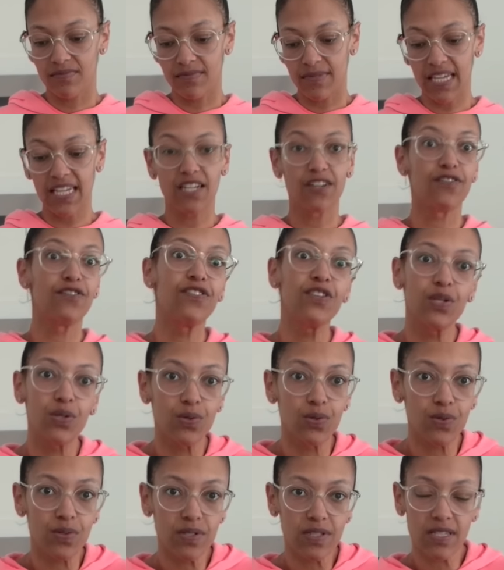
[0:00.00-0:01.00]

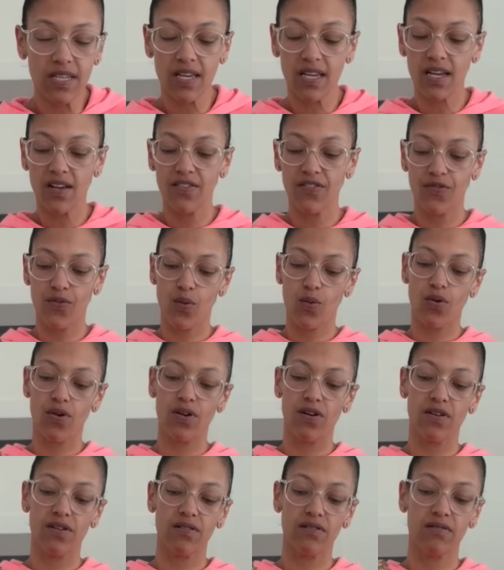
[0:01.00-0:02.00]
infuse
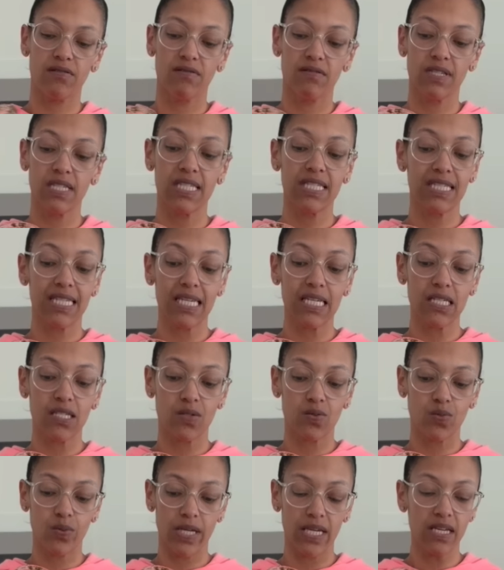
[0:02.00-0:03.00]
for 6
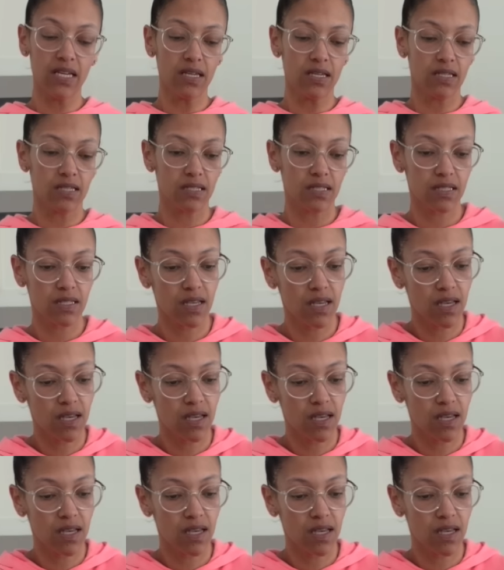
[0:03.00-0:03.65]
weeks.